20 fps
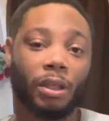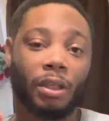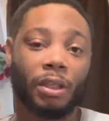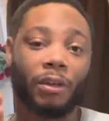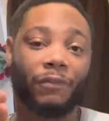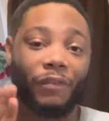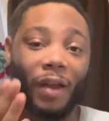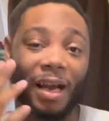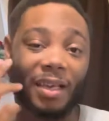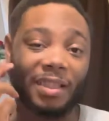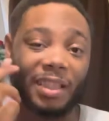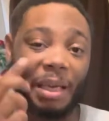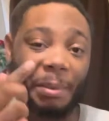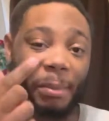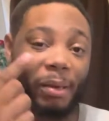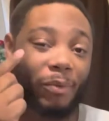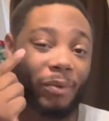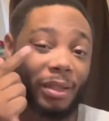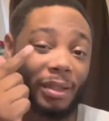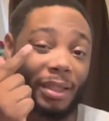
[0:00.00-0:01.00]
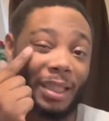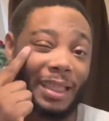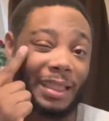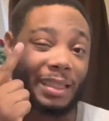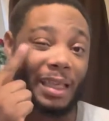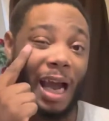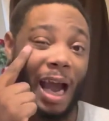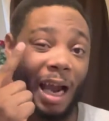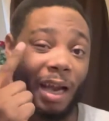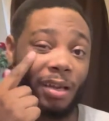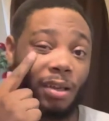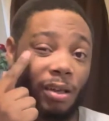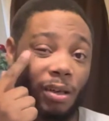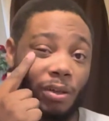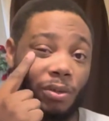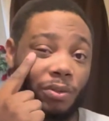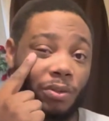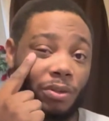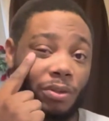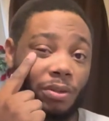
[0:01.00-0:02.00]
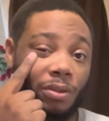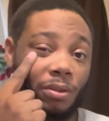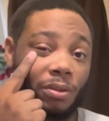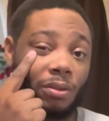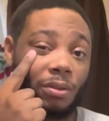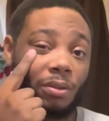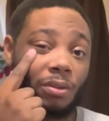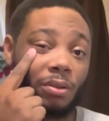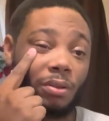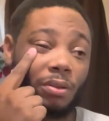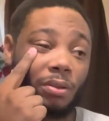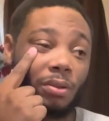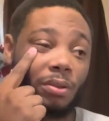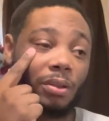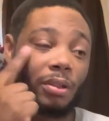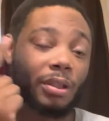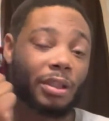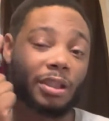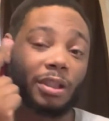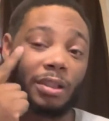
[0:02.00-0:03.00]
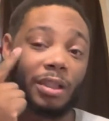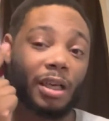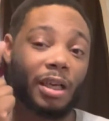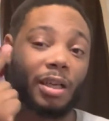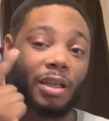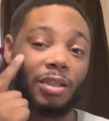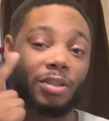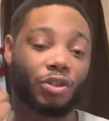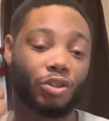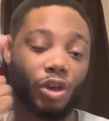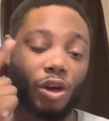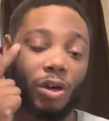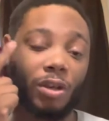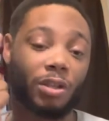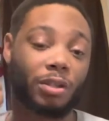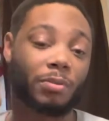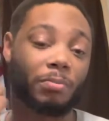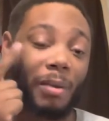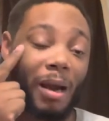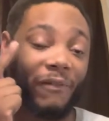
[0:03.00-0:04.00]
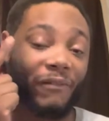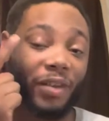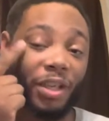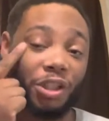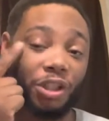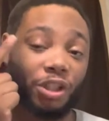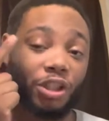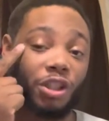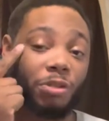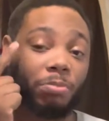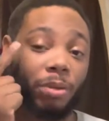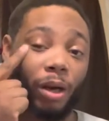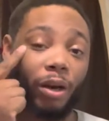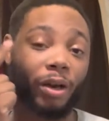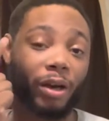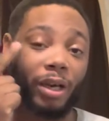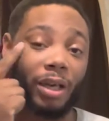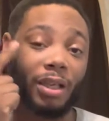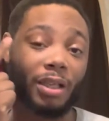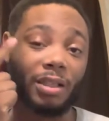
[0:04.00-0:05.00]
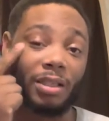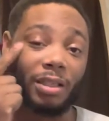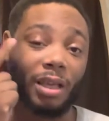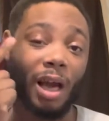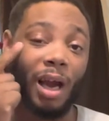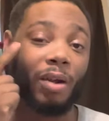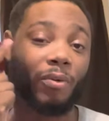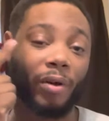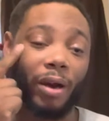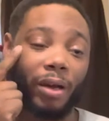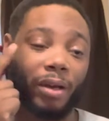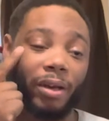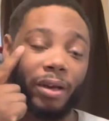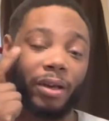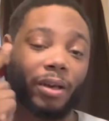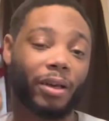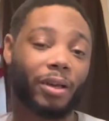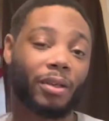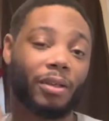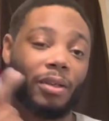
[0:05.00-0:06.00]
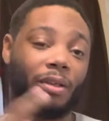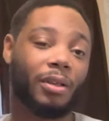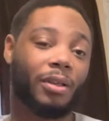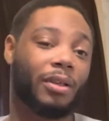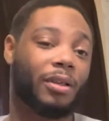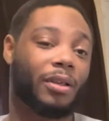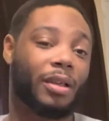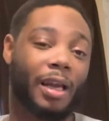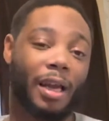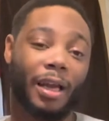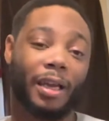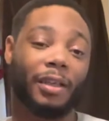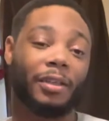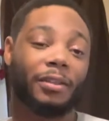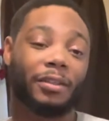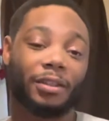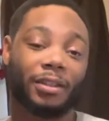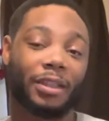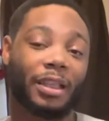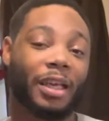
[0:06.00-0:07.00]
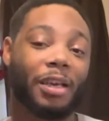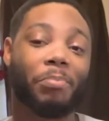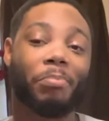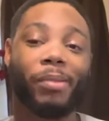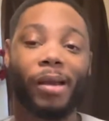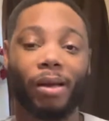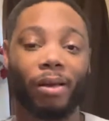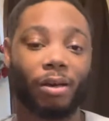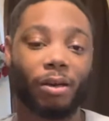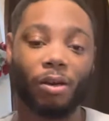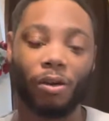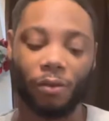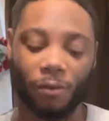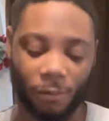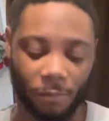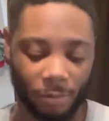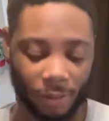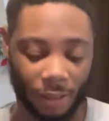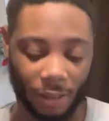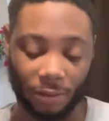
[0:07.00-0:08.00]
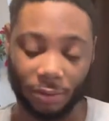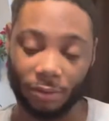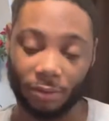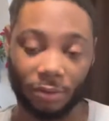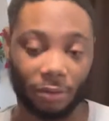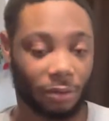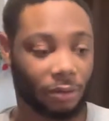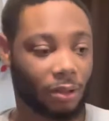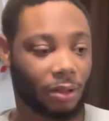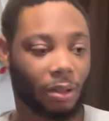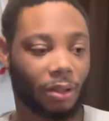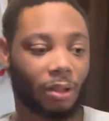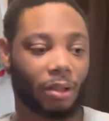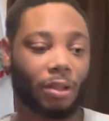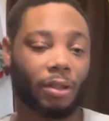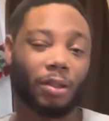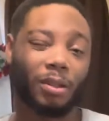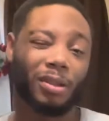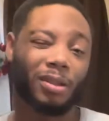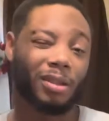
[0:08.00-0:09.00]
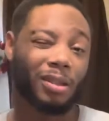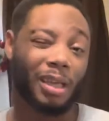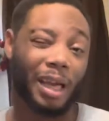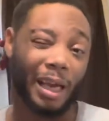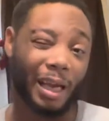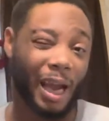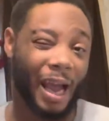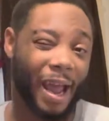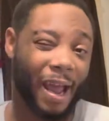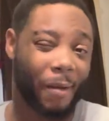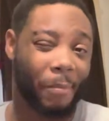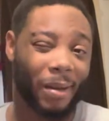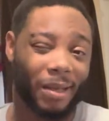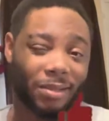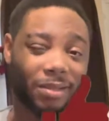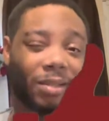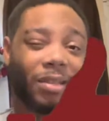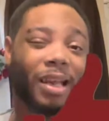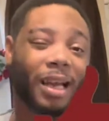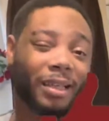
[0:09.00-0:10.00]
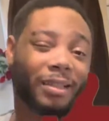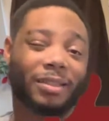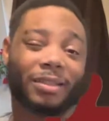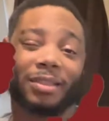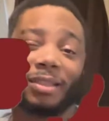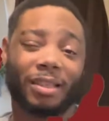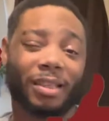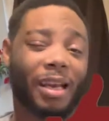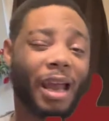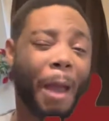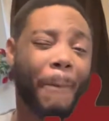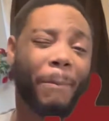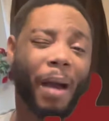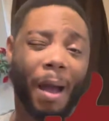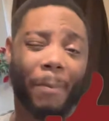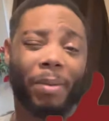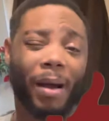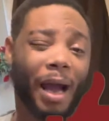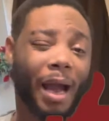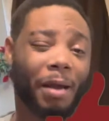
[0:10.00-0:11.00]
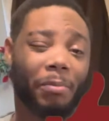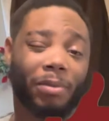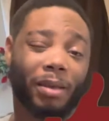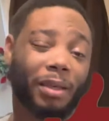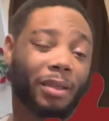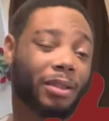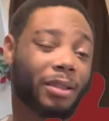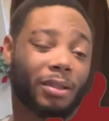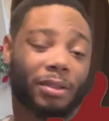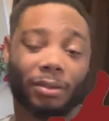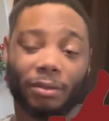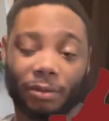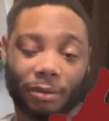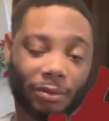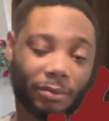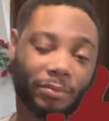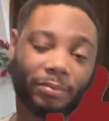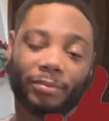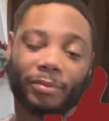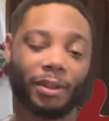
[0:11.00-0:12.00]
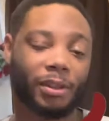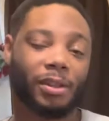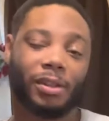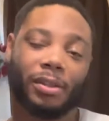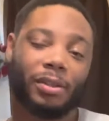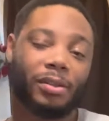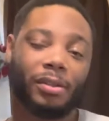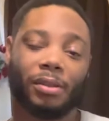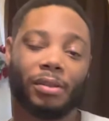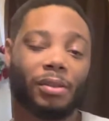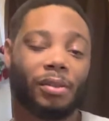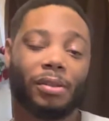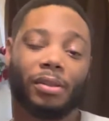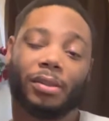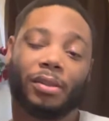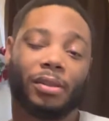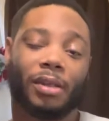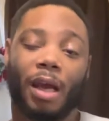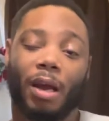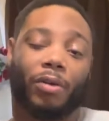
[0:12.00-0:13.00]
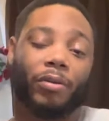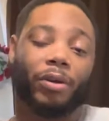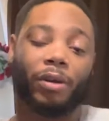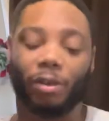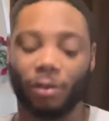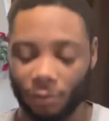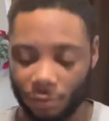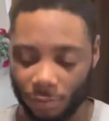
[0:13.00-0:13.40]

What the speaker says: If y'all see me with this eye closed, this is cause, you know, my vision is blurry in this eye right here. Like, it's getting better though, but like I have my shit like this looking like Popeye, but I don't know.